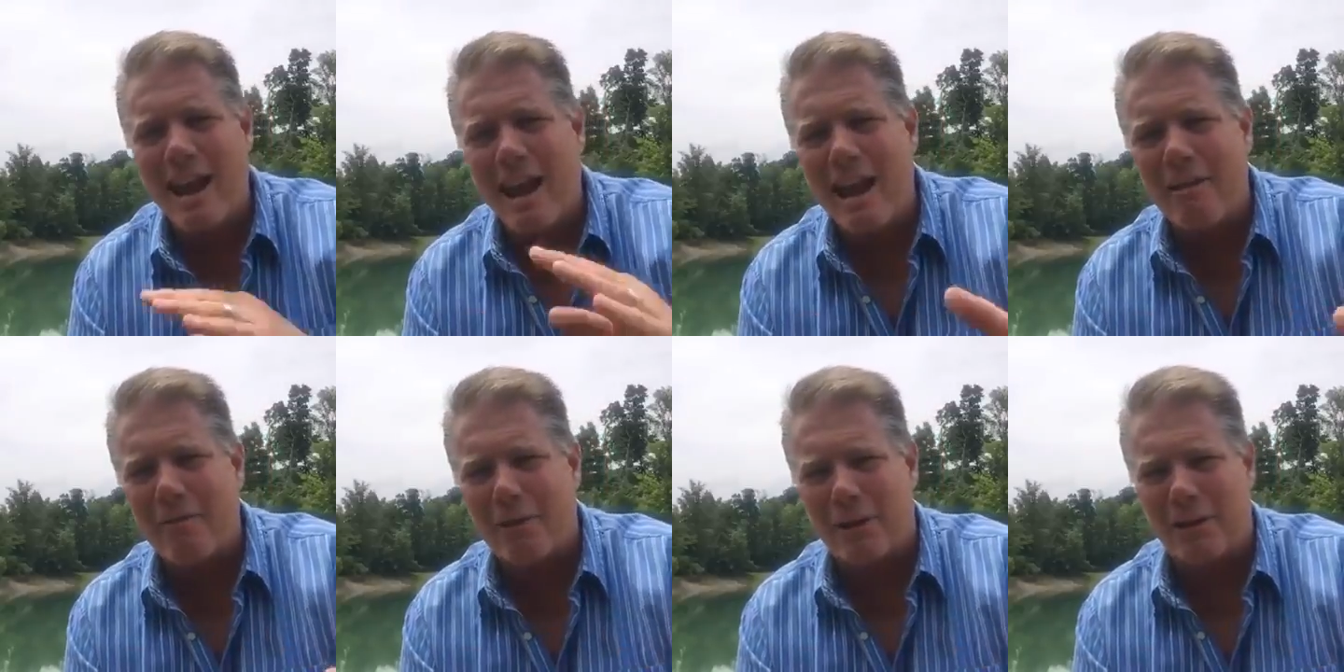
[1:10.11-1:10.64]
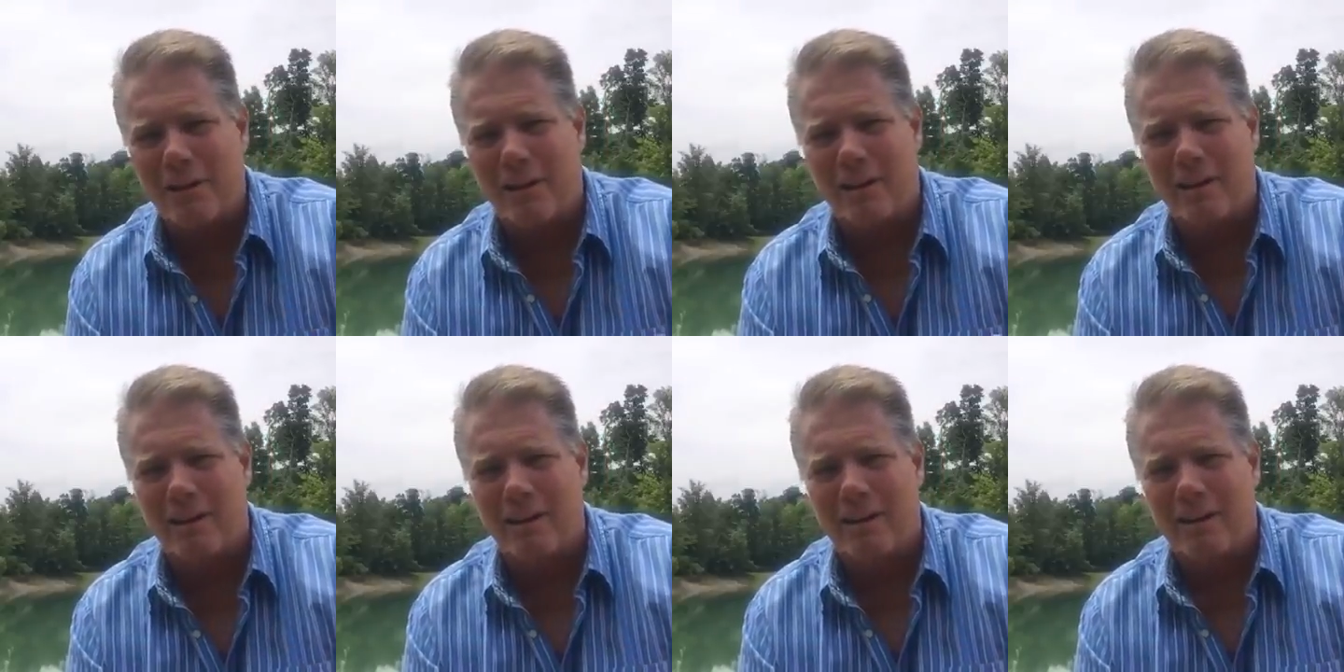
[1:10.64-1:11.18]

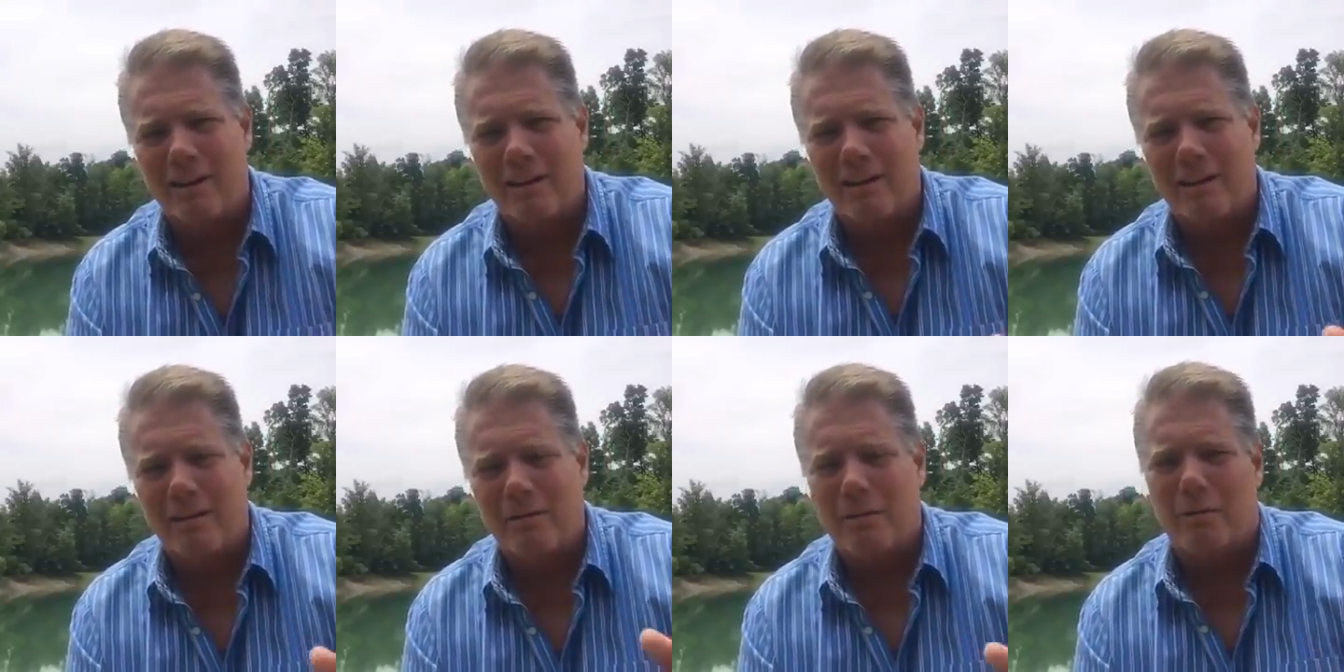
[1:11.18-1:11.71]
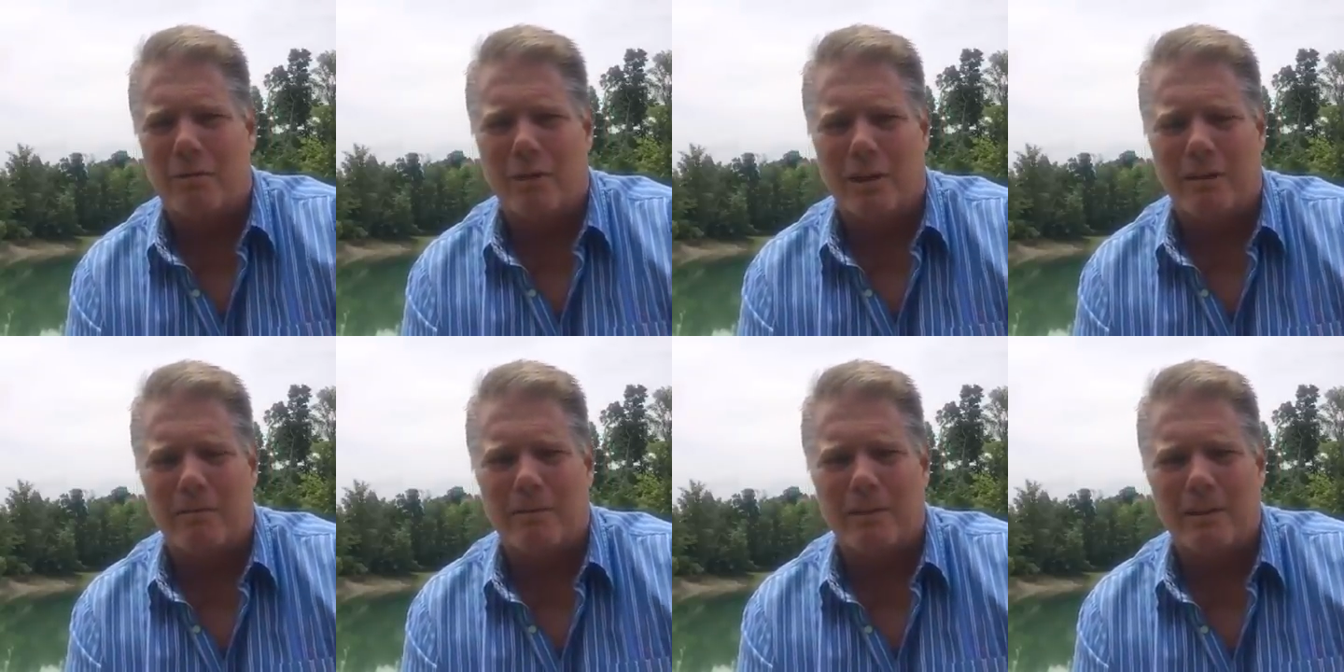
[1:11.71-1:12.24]
everything for freedom.